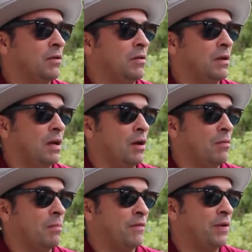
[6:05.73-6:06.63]

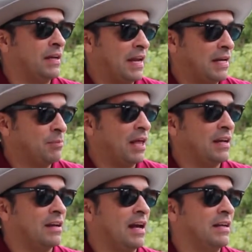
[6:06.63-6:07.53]
And, you know, my friend
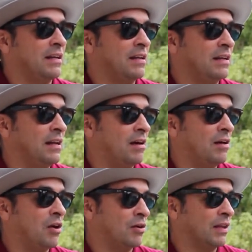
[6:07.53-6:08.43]
Danny Bland and I did
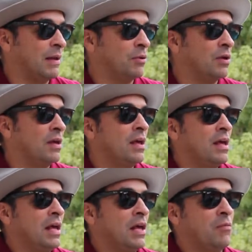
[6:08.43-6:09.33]
it on our
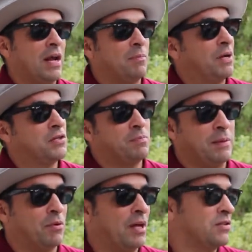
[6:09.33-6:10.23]
label. And we had a
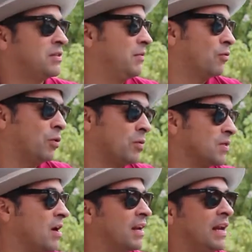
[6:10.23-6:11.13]
bunch of people on. Steve
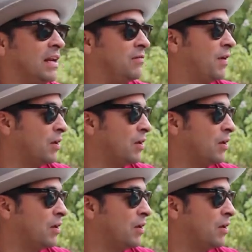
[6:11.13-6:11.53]
Earle was on it.